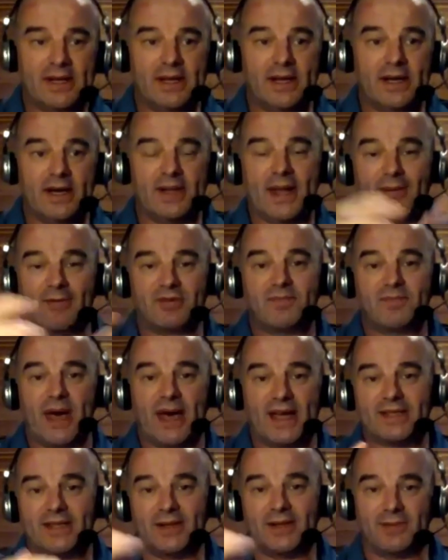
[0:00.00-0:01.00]
and that was
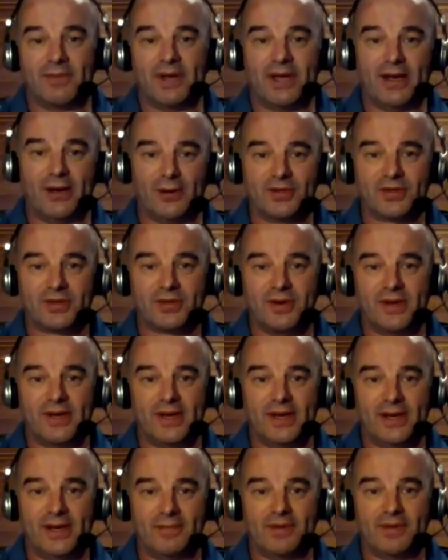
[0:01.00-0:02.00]
better than being on
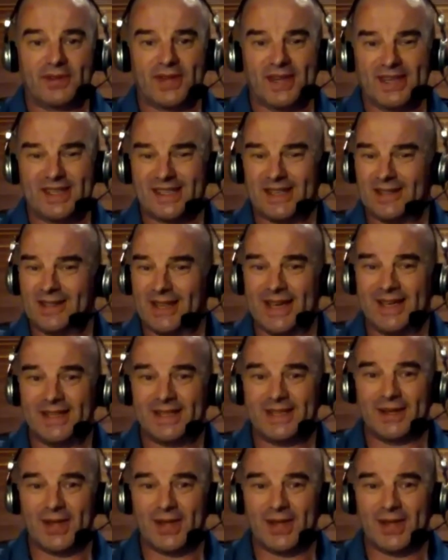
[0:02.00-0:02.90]
screen, but they still hated